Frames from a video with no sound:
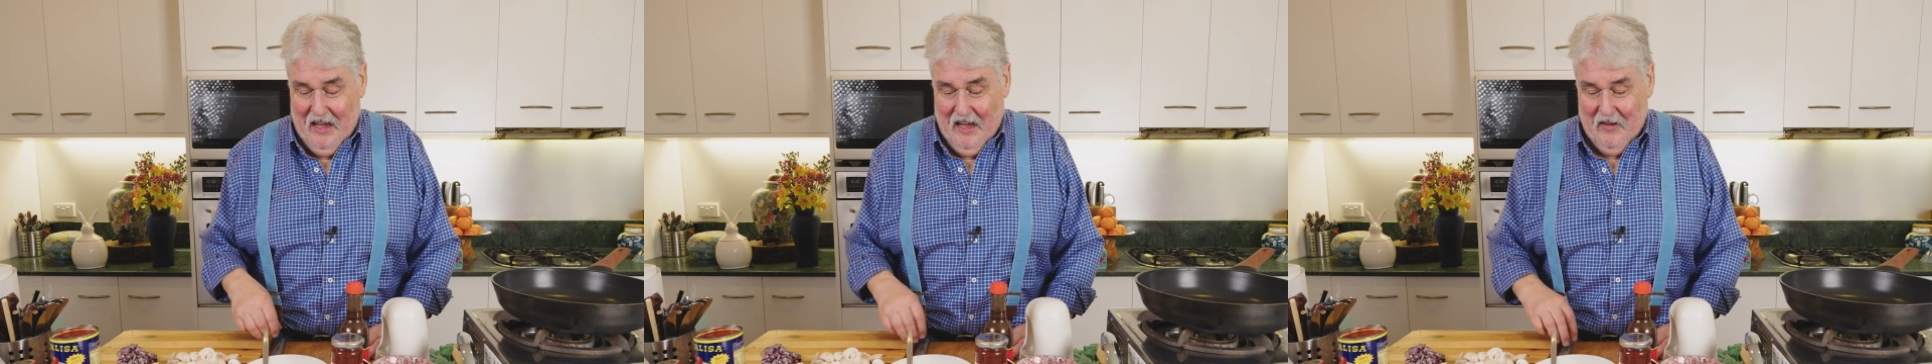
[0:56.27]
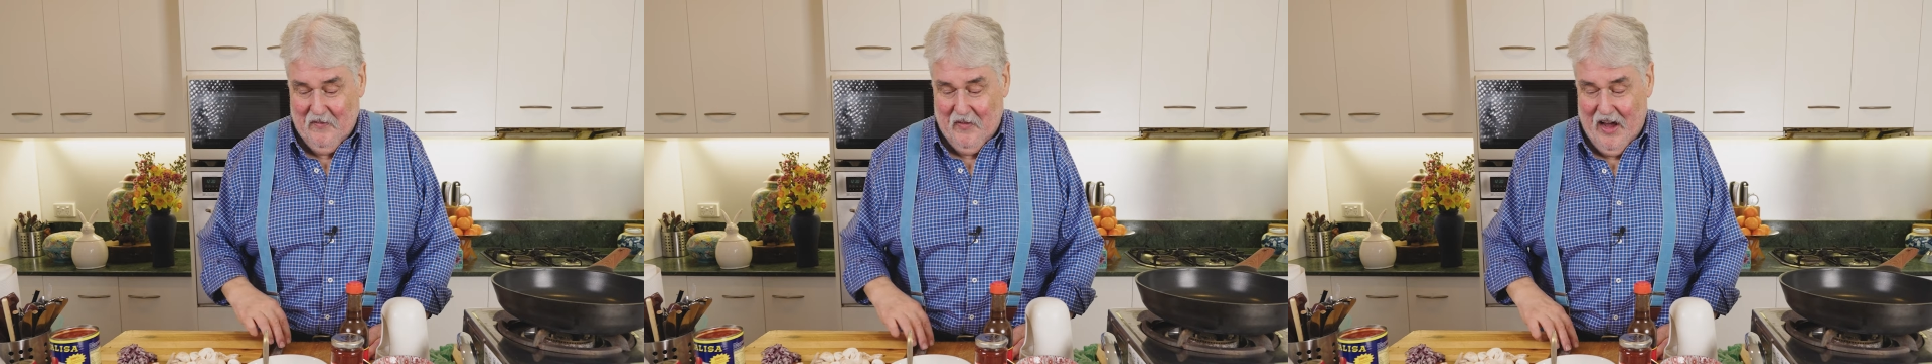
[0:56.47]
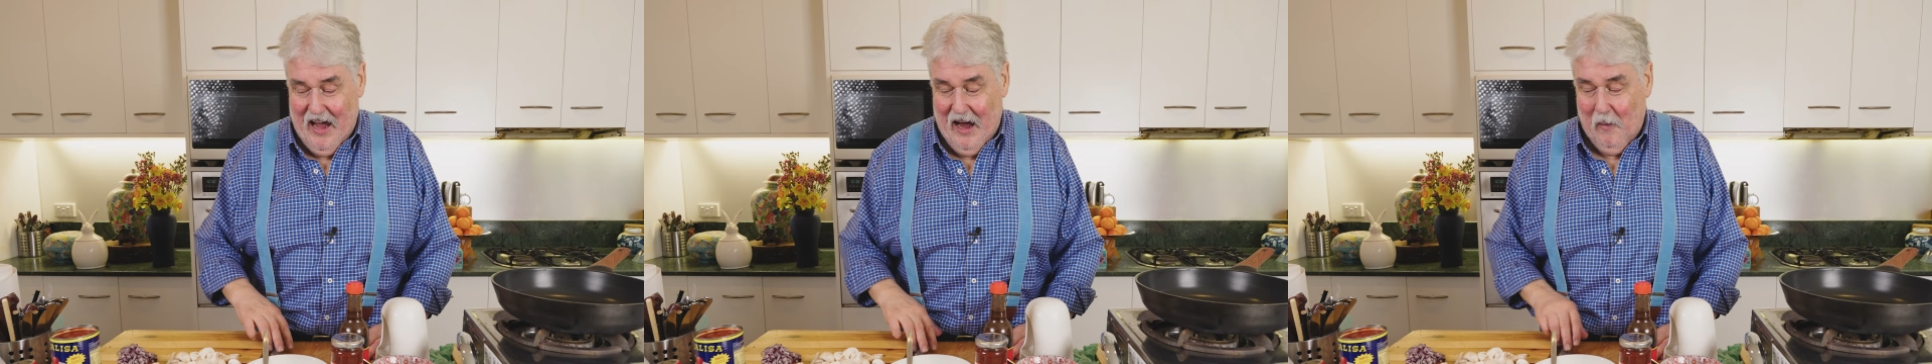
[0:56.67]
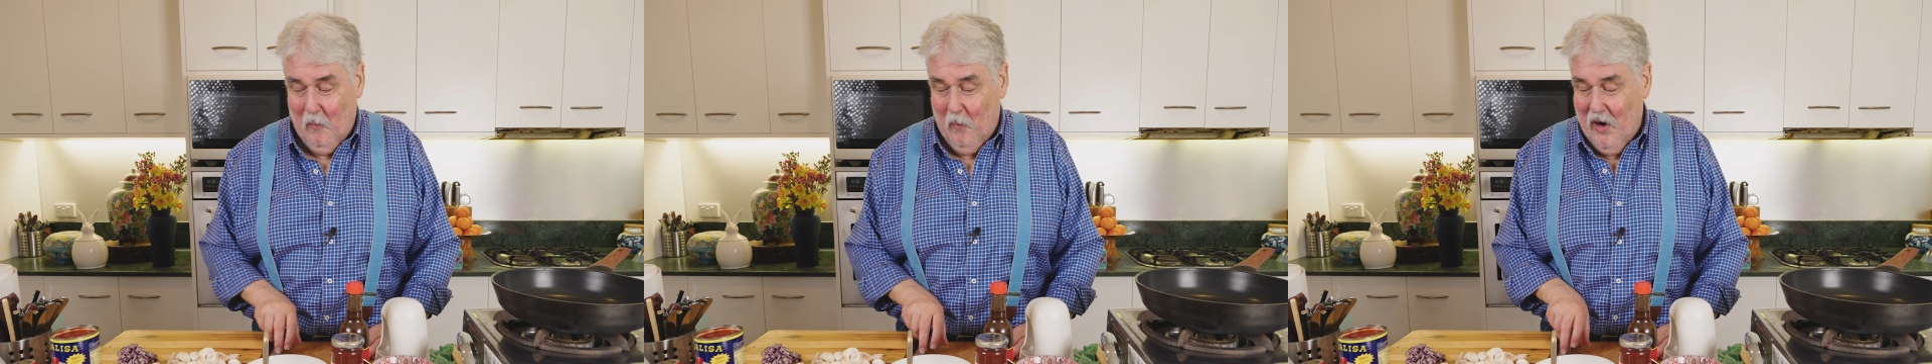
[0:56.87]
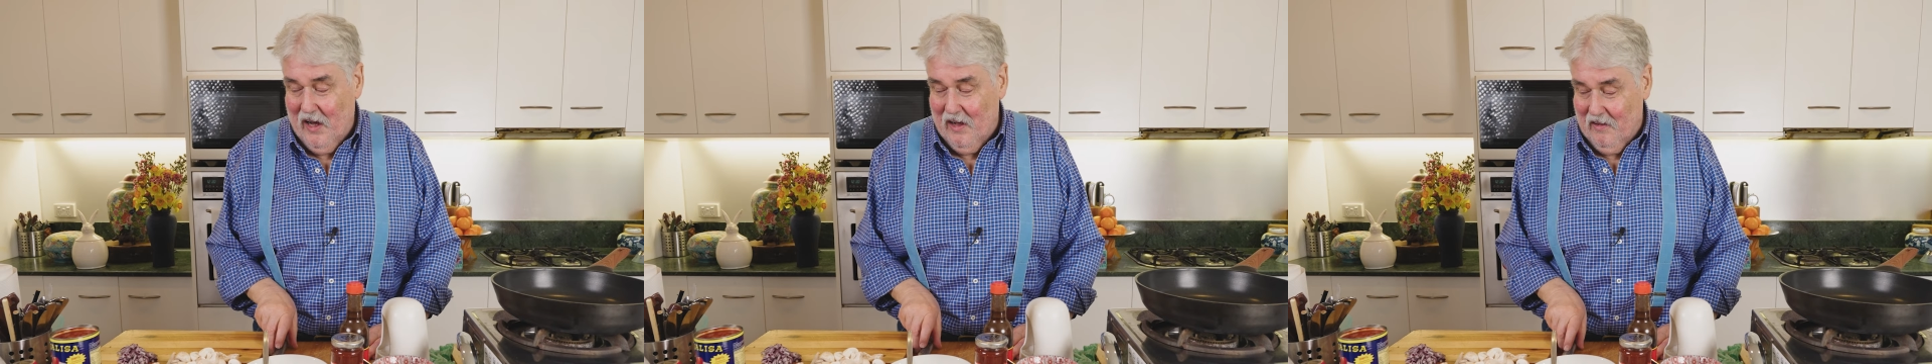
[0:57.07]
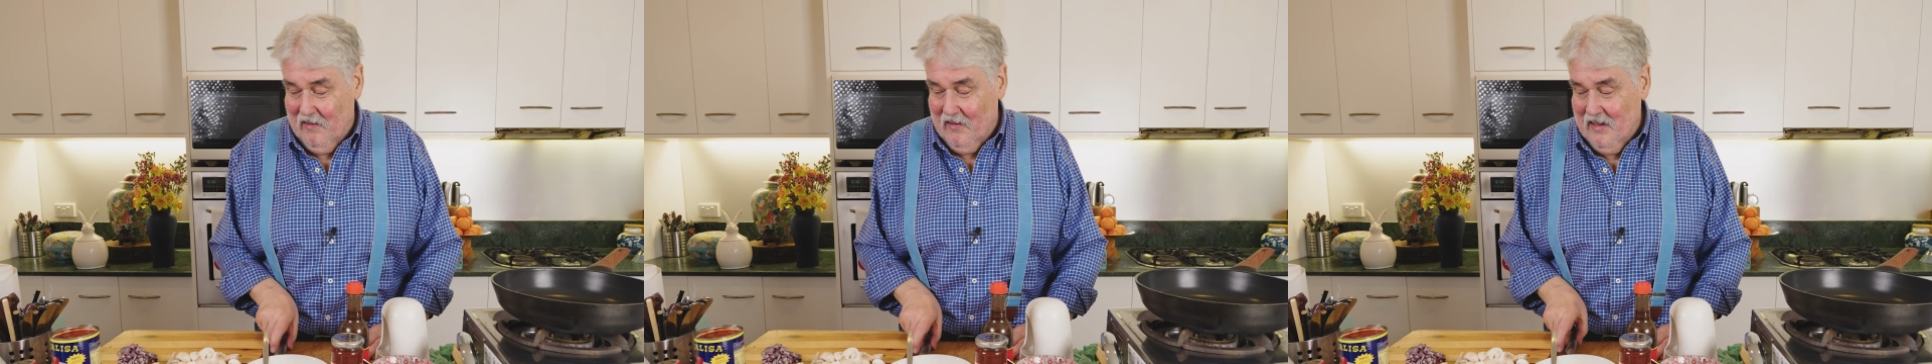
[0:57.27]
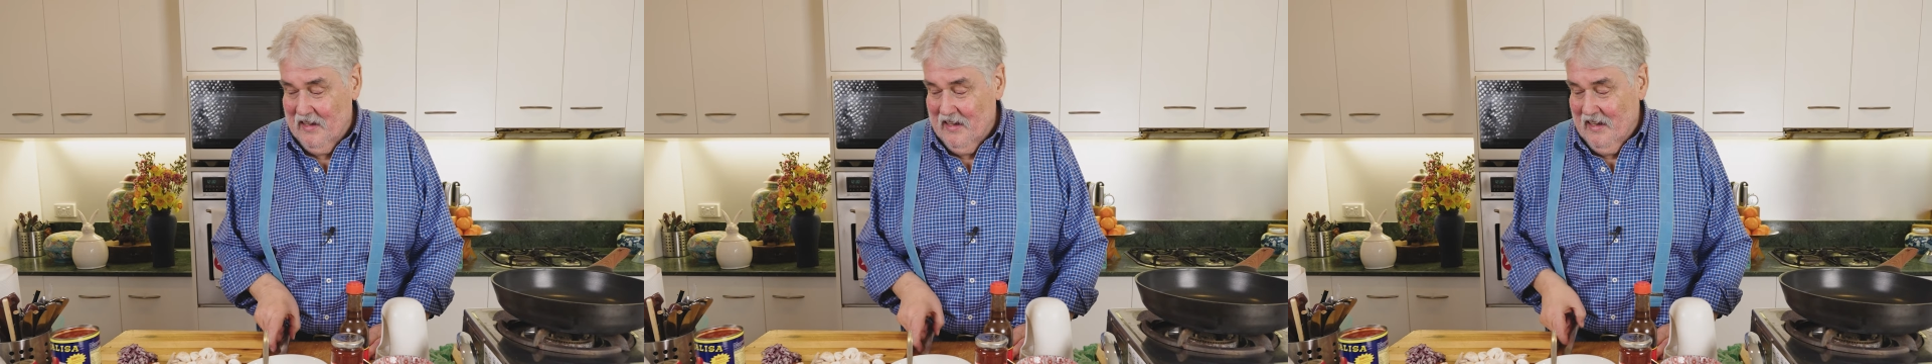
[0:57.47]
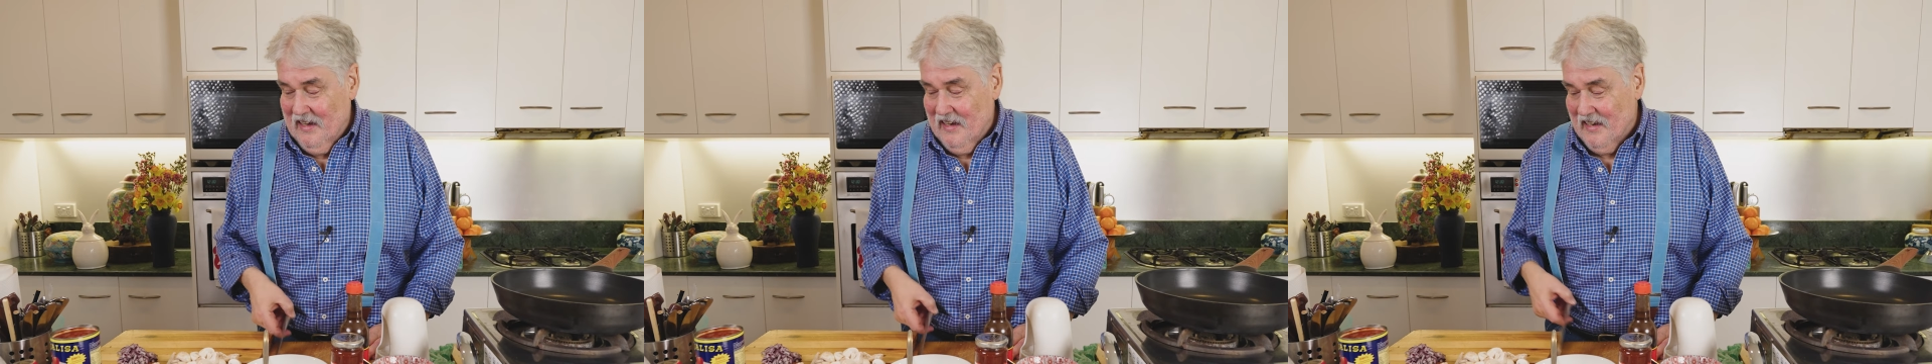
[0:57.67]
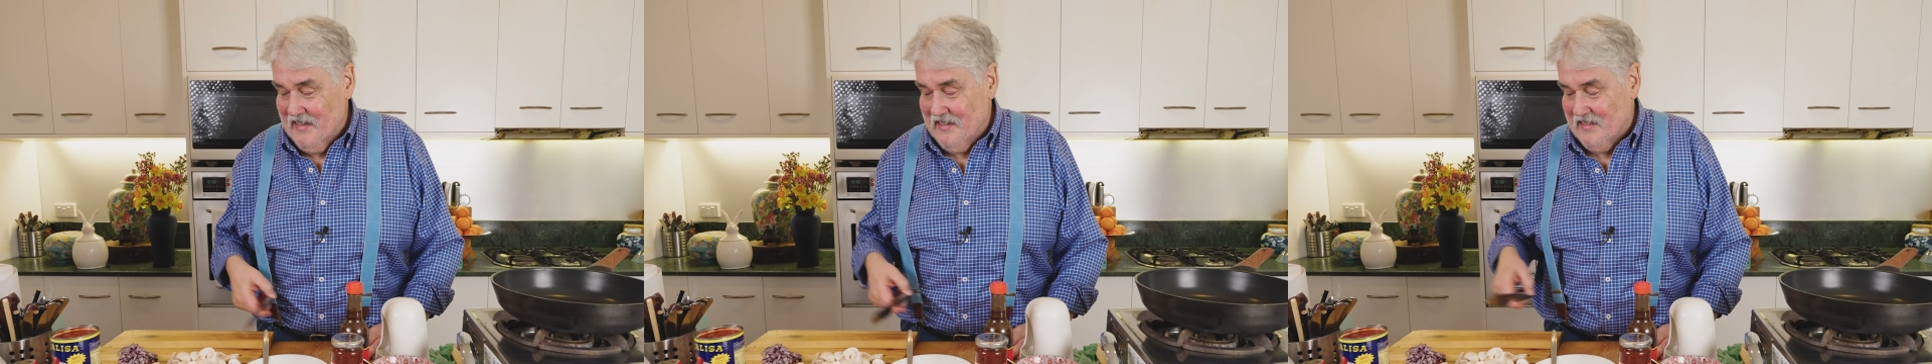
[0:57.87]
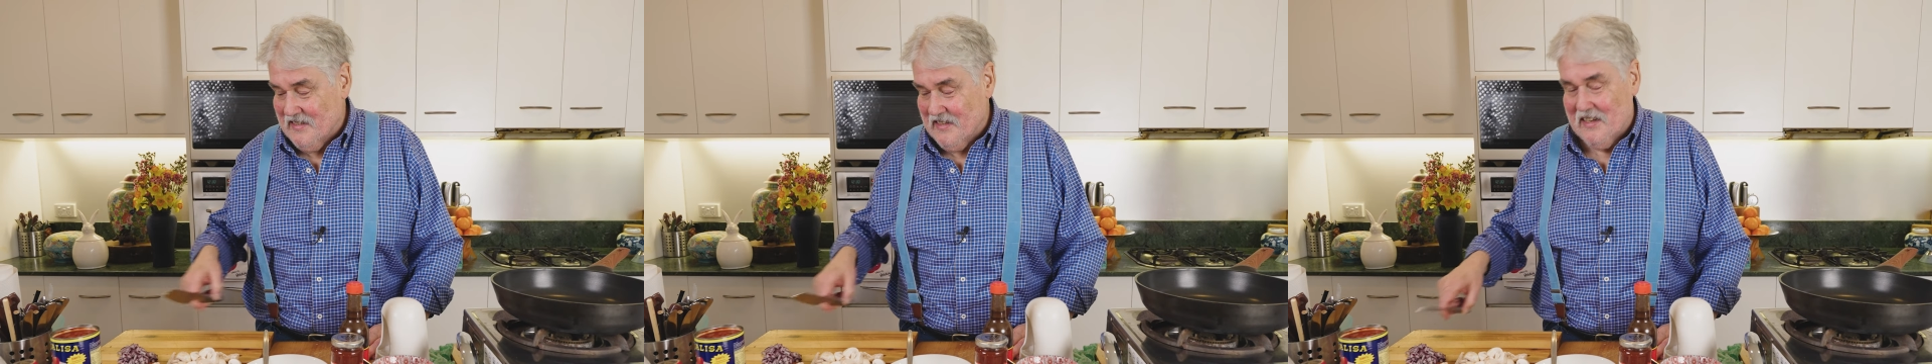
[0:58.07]
of how well
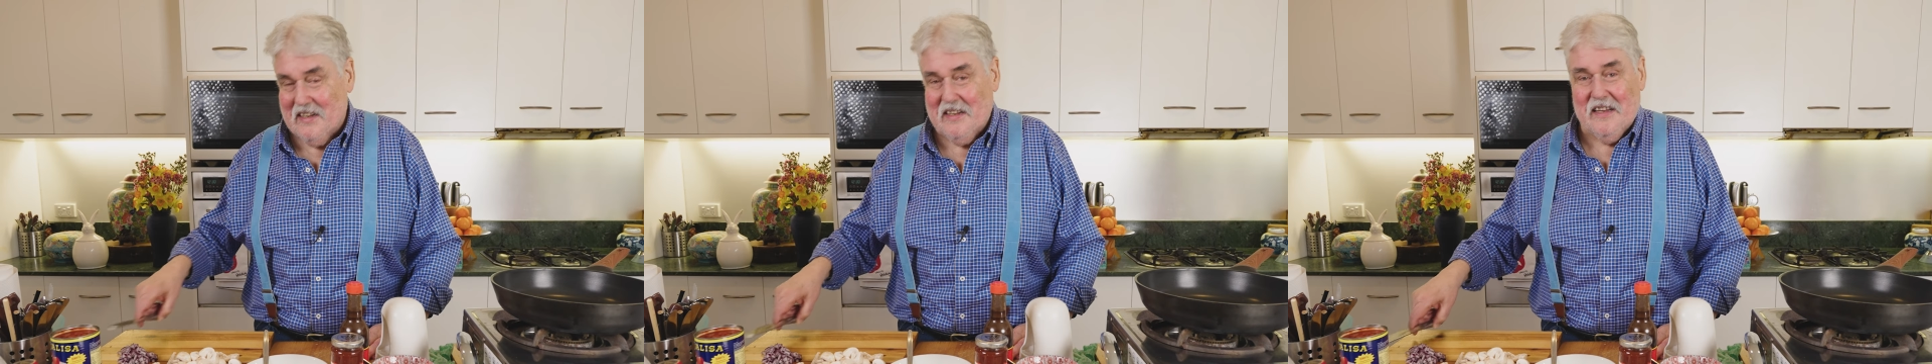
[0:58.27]
his